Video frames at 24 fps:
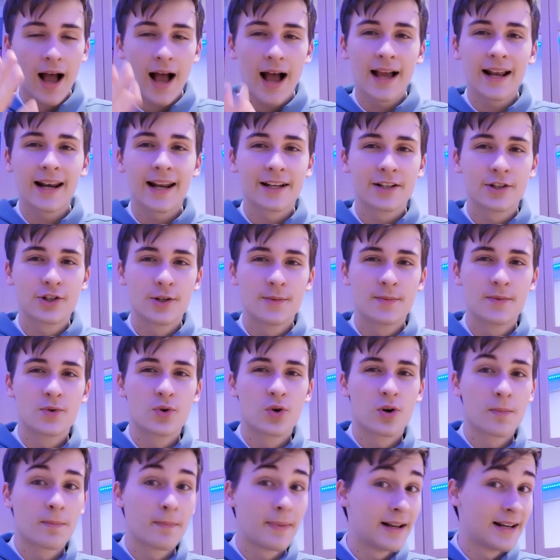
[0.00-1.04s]
I like to
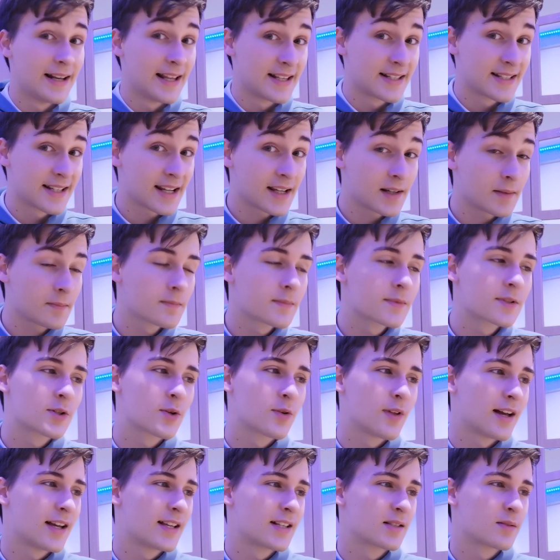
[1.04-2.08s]
absorb by listening,
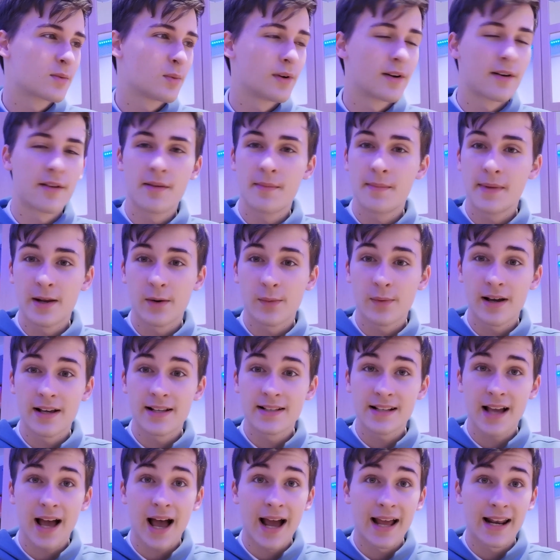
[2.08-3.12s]
so that is one of the main
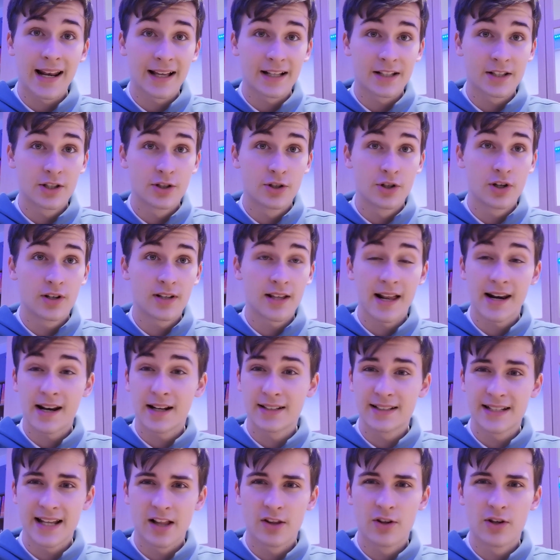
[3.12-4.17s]
ways I like to do it, and
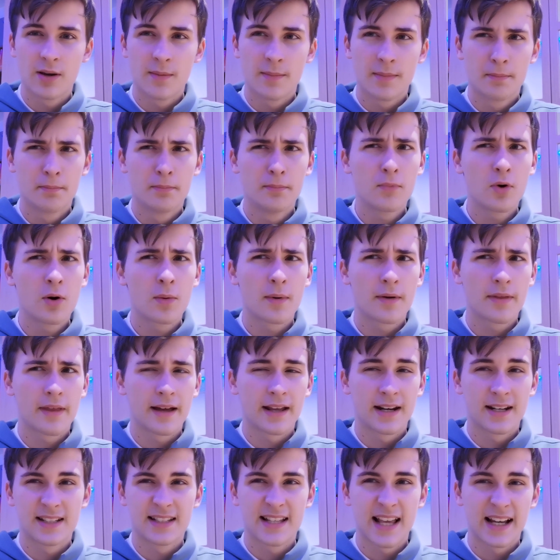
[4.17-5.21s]
I'll tell you more about
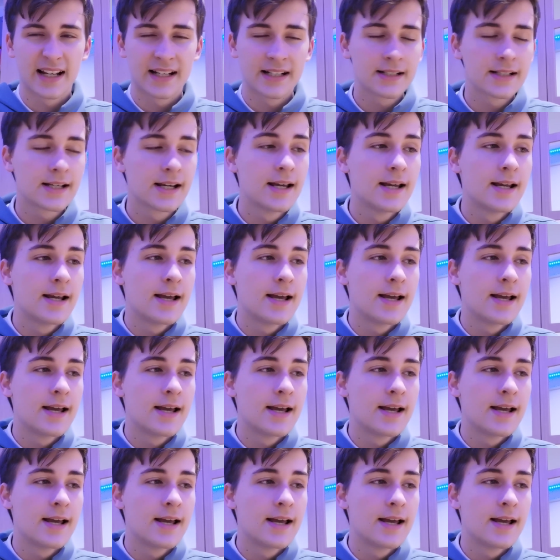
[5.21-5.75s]
that in a second.